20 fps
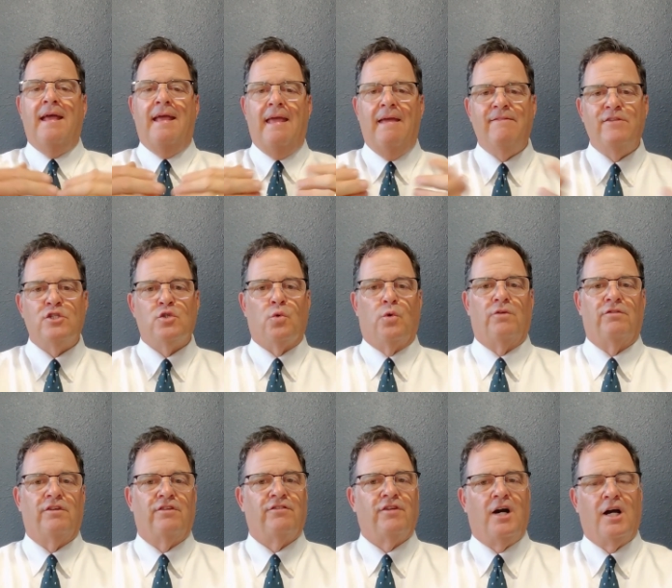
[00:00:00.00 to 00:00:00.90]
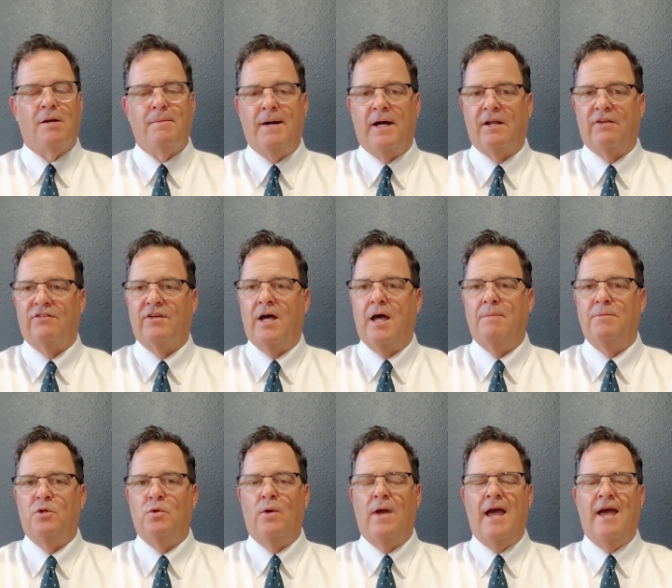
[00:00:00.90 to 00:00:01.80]
inventories. Let's talk about a time
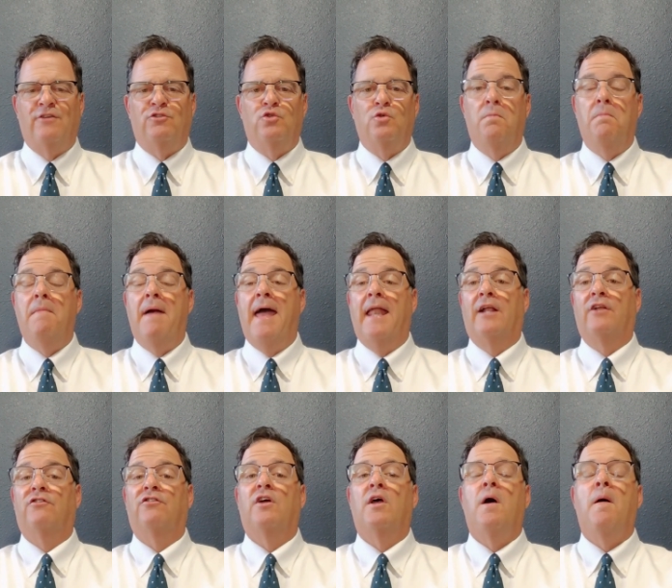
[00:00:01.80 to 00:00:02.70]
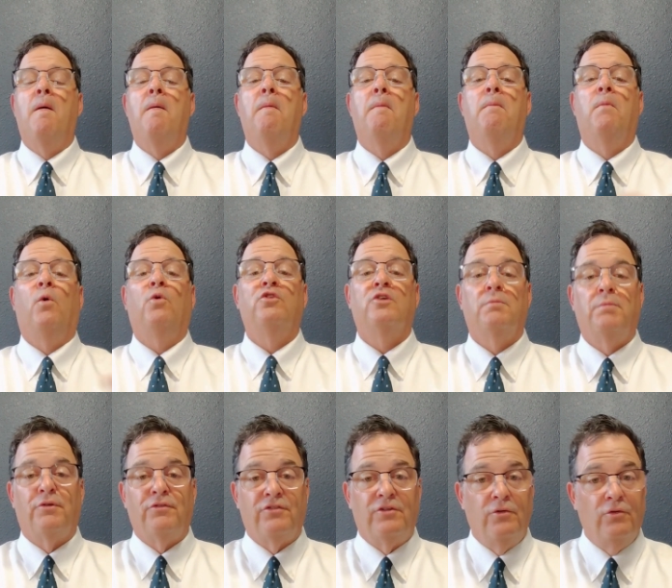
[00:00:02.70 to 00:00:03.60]
you had to manage
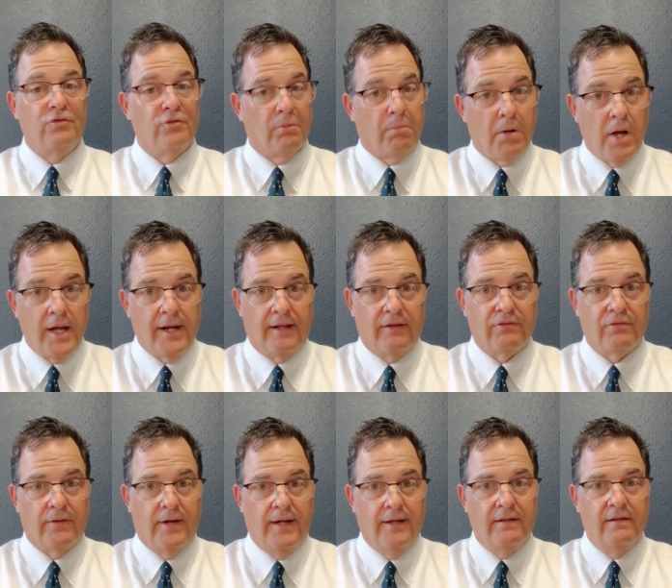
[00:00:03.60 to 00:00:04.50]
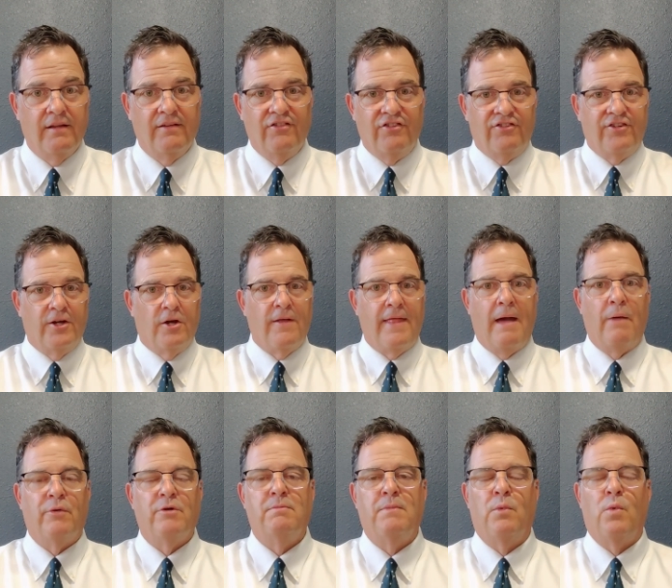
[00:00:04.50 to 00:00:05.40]
multiple SKUs or products, right? Share
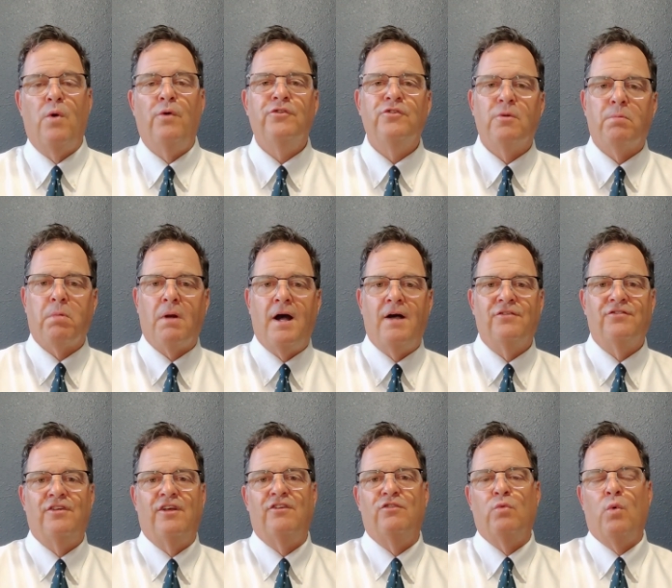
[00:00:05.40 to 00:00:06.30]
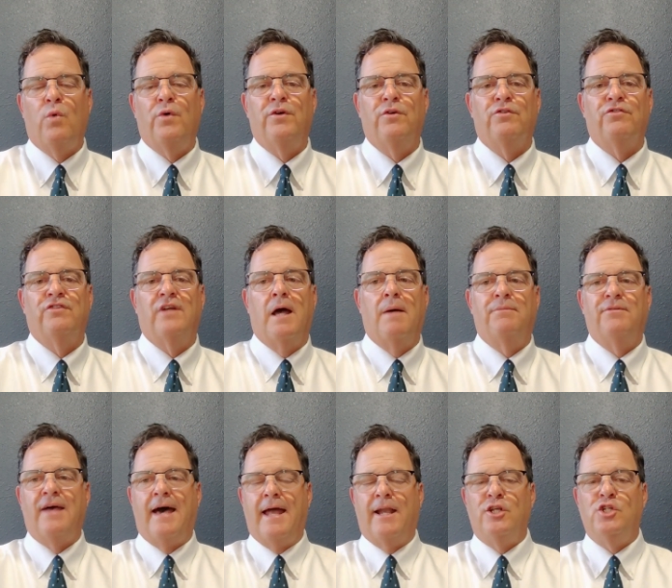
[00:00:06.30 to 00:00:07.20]
that with me. What was your process? What were your steps?
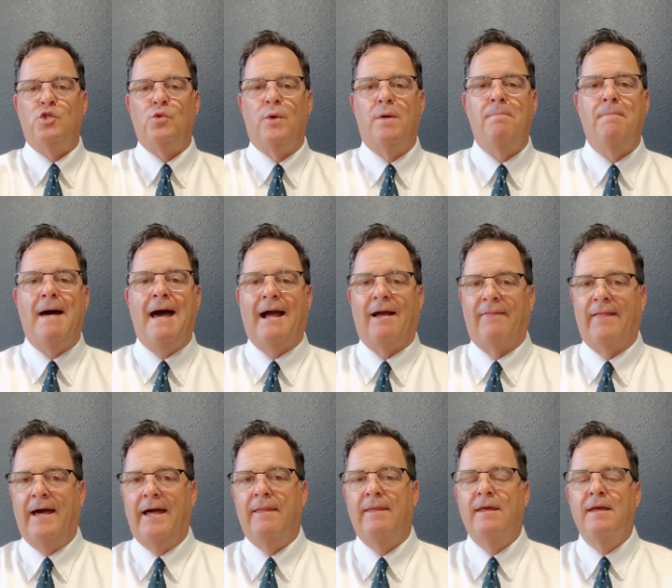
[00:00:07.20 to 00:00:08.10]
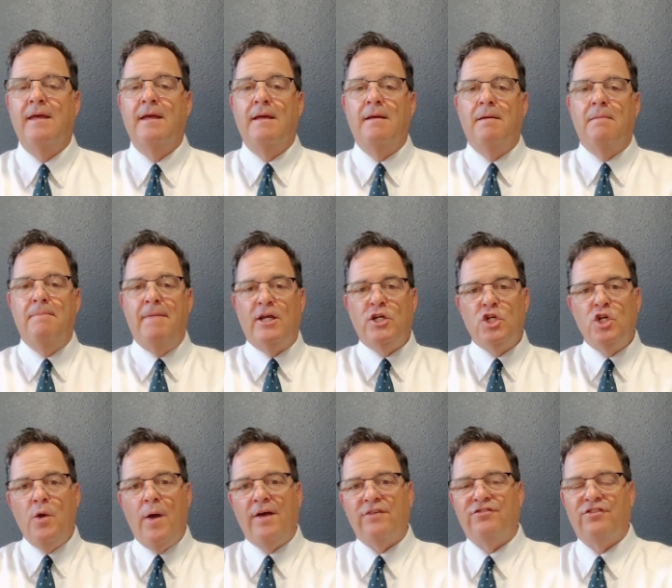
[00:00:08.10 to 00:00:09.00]
How did you impact that? Make
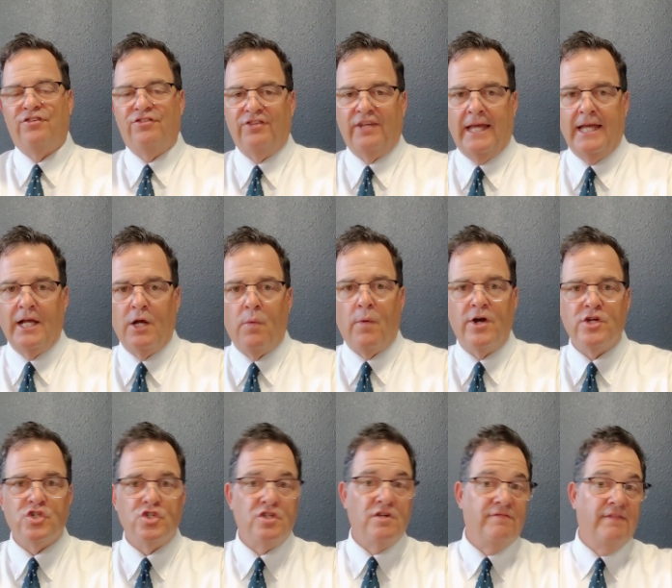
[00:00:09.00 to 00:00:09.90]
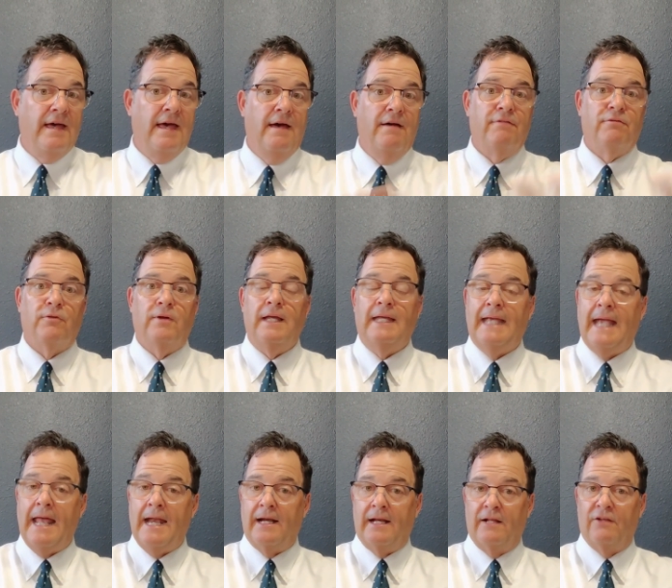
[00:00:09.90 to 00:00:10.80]
sure you ask the same questions of every
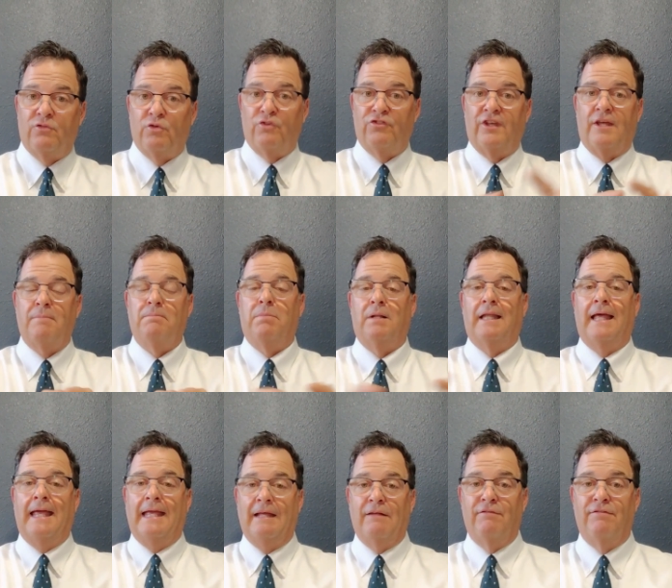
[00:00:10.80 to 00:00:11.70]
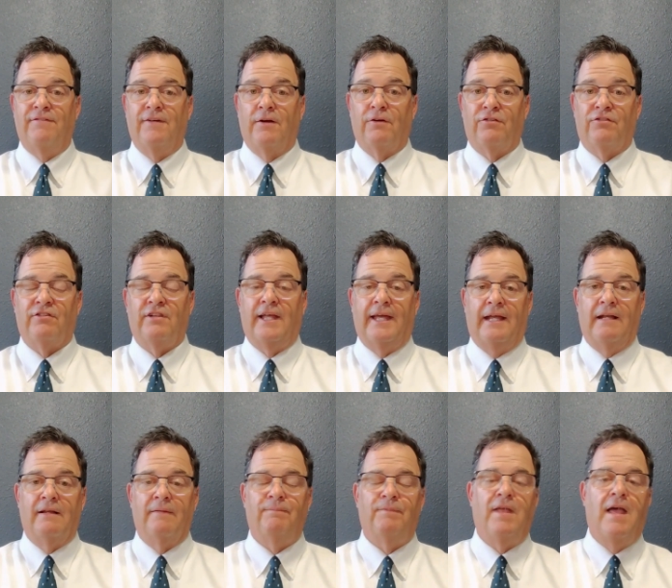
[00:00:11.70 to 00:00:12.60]
candidate so it's a blank and fair
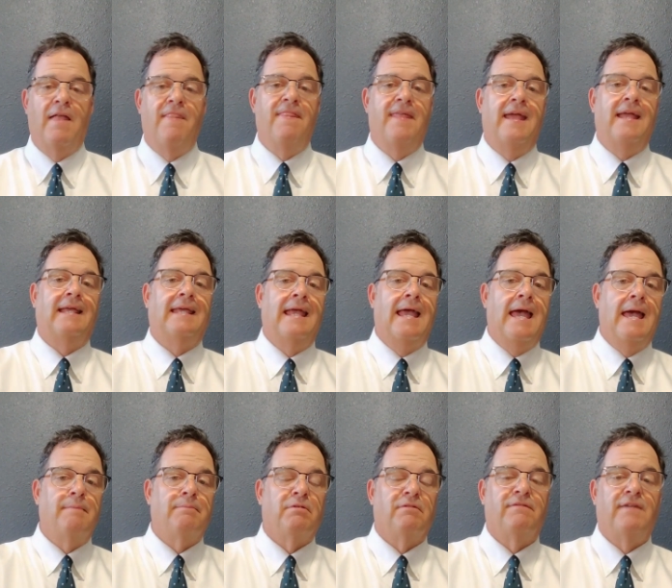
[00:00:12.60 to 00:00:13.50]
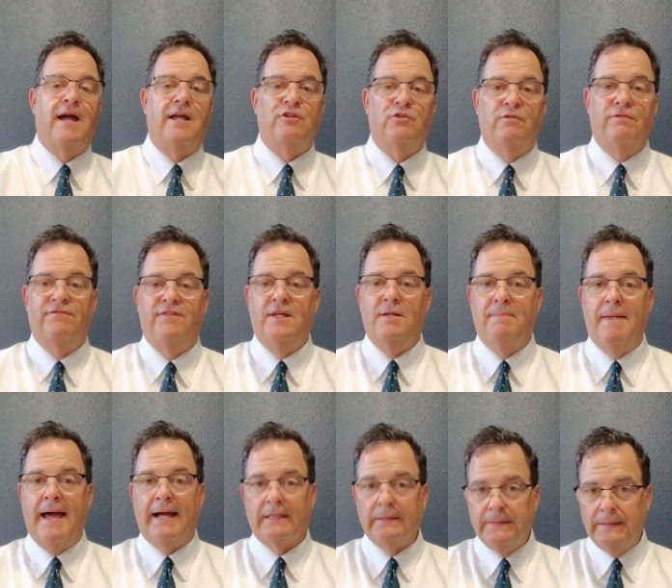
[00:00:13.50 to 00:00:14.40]
slate and they can provide you
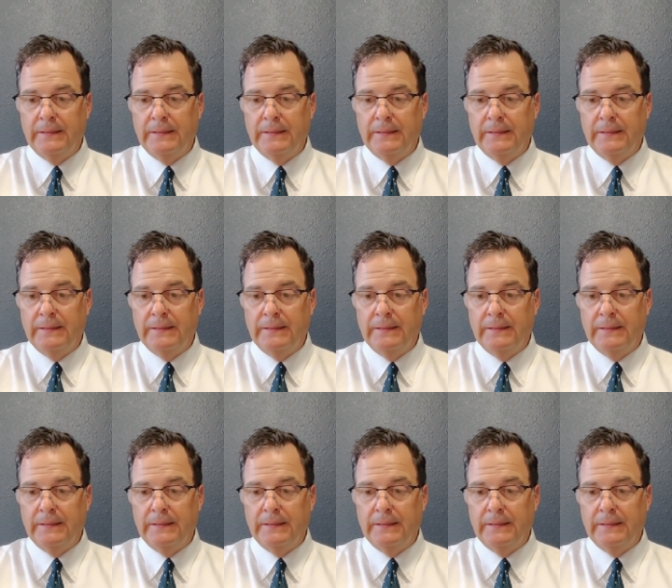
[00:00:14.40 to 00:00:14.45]
feedback.